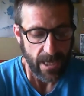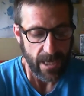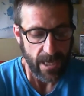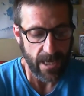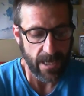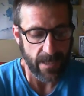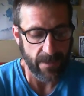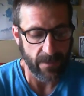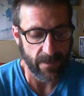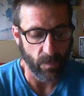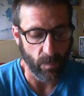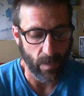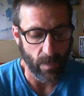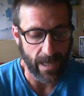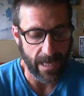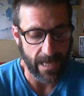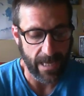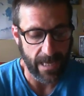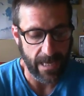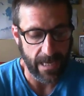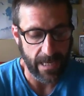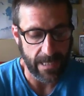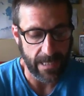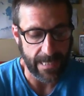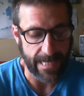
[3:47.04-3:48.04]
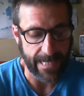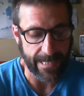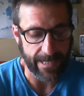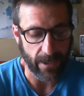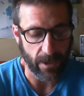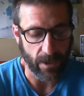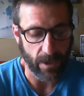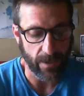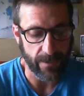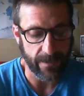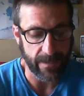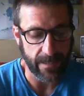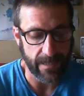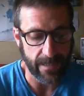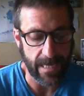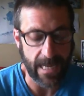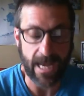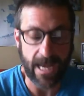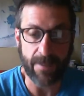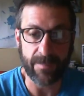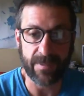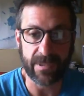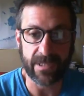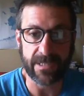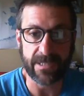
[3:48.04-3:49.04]
in the way that the
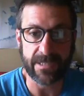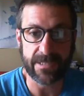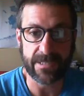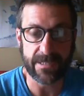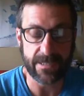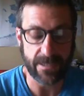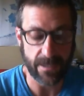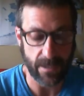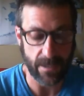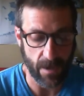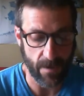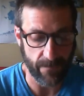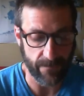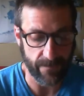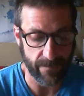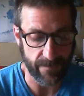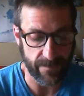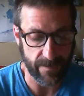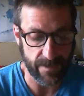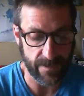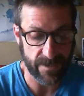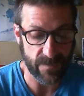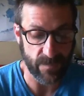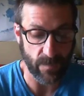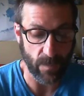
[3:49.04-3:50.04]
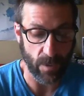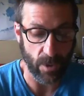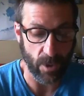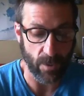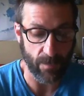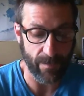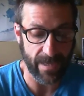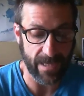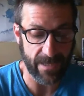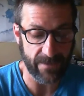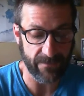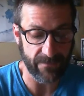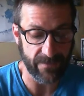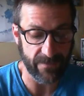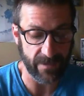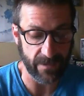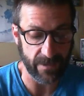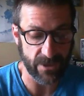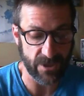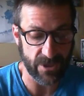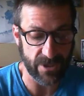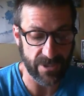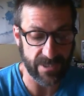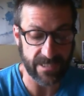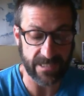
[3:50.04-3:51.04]
inhabitants of small Maine
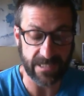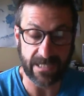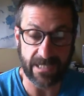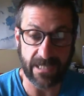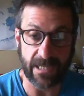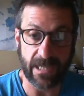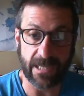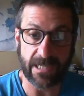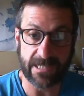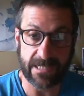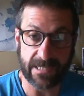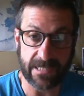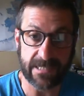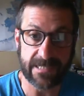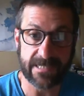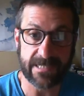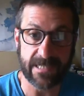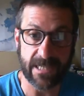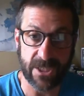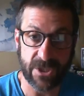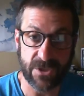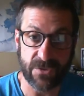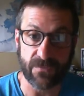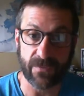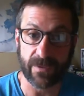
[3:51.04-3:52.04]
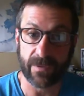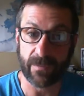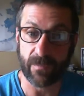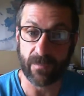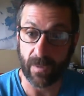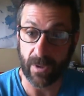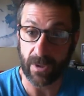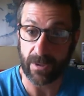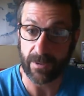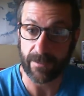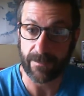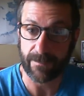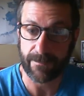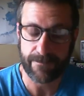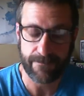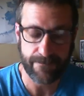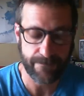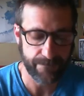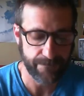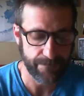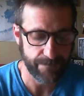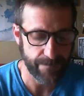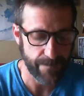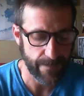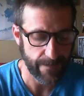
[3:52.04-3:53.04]
villages in the 19th century were.
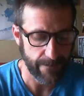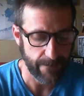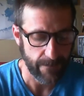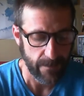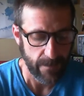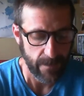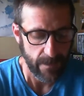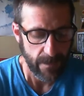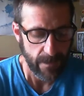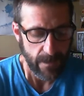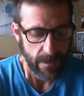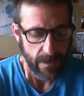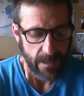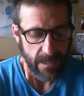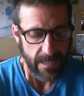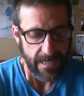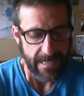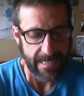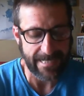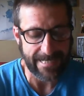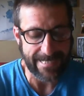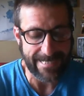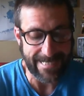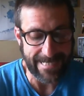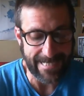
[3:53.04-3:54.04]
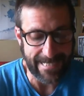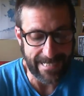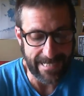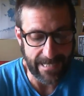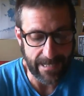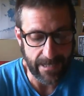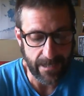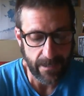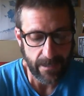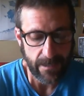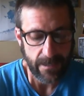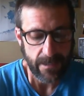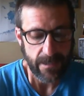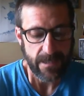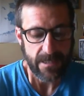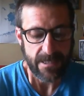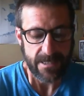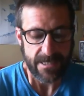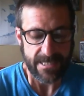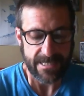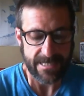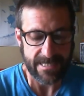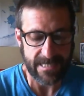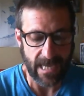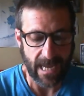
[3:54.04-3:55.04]
Indeed,
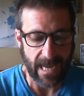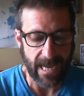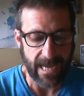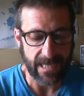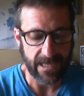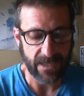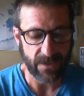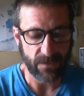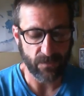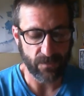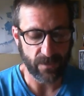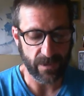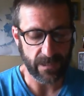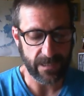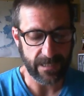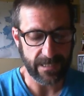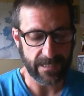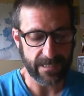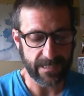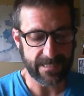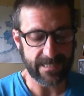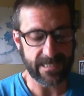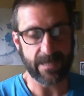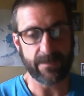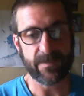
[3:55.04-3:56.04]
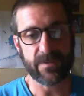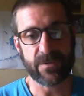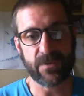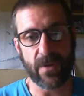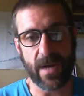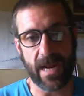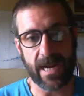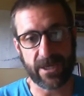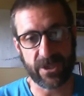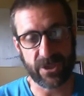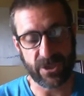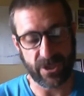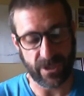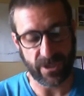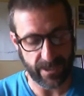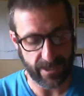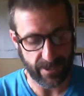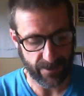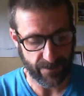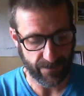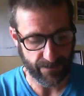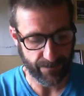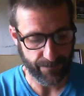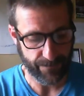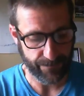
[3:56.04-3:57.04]
society really is an abstraction
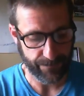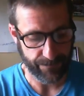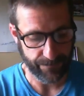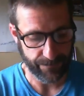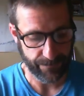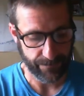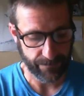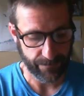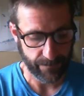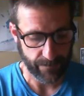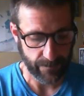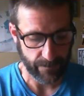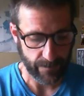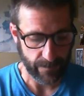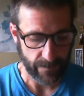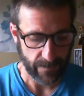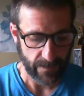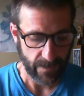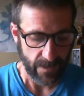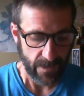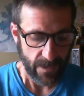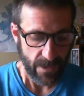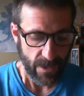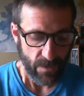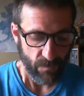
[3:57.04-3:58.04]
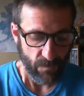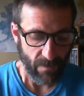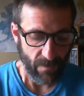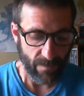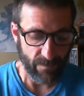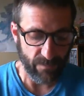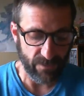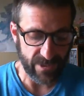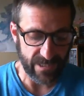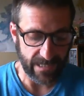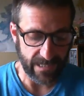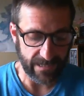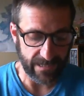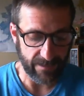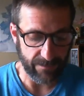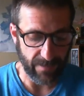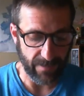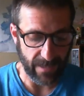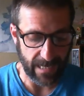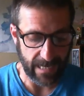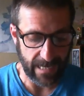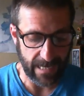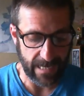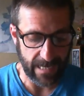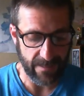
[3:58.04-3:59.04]
here, represented
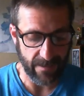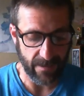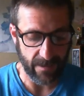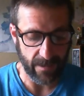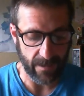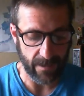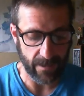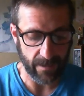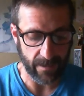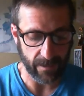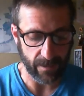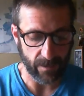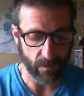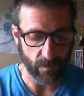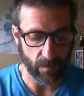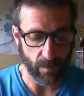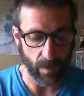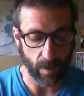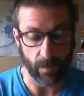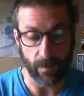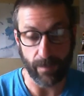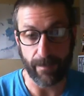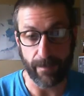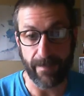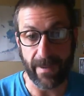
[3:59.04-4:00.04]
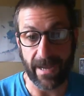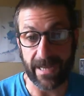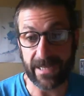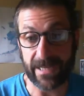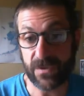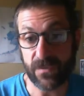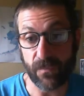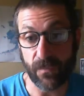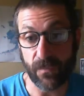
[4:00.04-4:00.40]
by the, quote, best